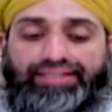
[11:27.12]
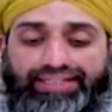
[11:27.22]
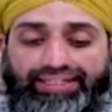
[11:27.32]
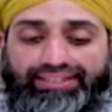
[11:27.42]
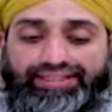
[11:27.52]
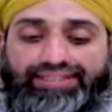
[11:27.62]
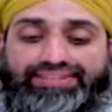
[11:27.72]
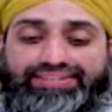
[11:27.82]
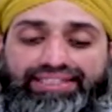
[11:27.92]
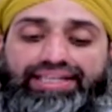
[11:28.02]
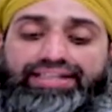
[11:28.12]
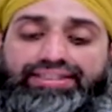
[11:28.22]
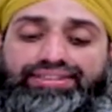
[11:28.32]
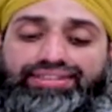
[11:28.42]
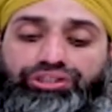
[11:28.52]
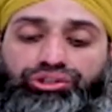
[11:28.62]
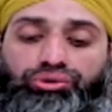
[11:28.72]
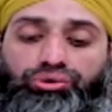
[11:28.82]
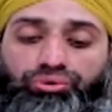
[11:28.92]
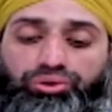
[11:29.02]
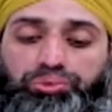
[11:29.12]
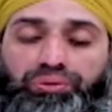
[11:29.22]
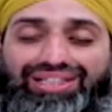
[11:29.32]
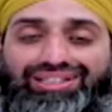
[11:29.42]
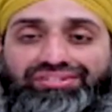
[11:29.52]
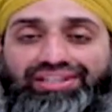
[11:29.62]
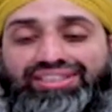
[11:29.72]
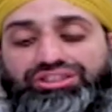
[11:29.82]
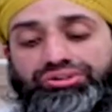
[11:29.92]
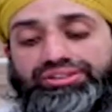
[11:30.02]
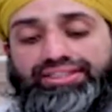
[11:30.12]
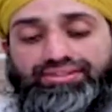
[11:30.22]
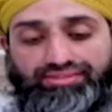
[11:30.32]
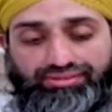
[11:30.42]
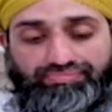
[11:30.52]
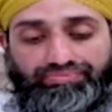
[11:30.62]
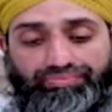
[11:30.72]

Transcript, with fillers: Meaning, it is near that your Lord will erase your sins.